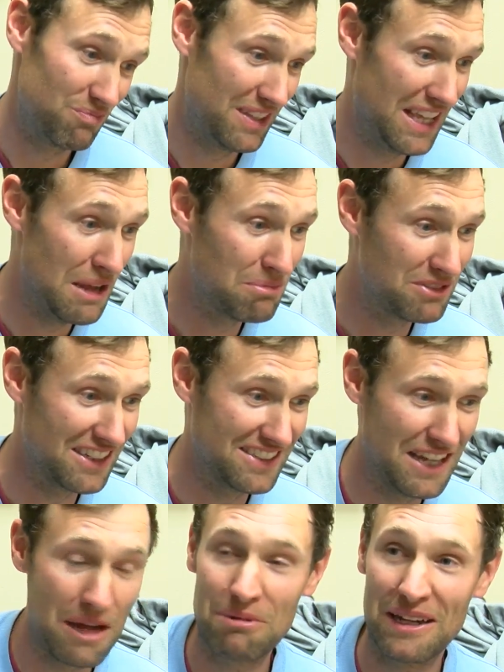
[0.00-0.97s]
keeps us
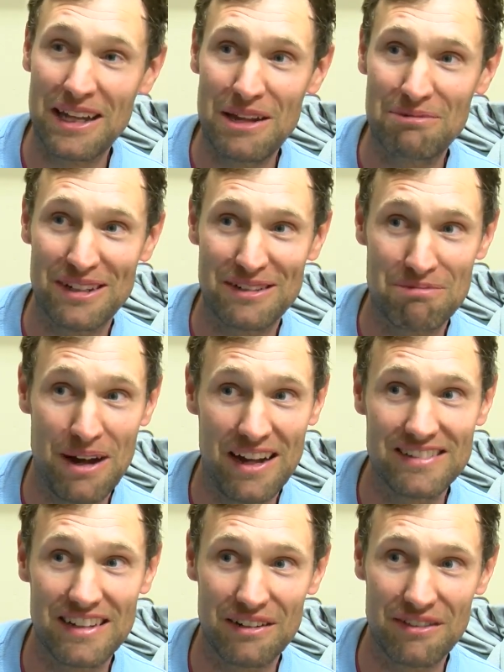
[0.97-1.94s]
up and keeps us
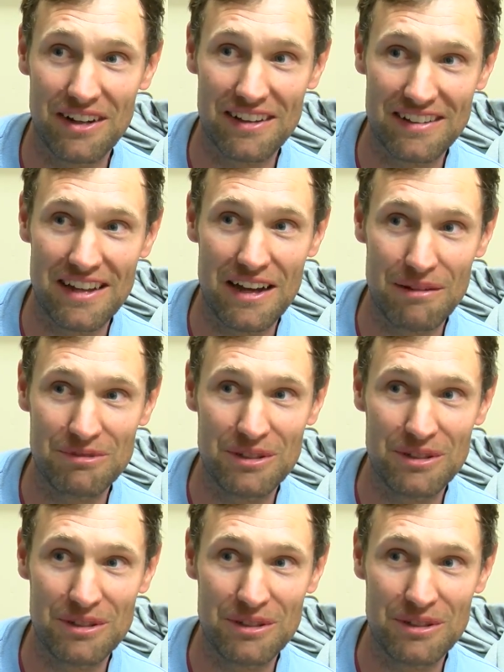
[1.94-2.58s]
positive all the time.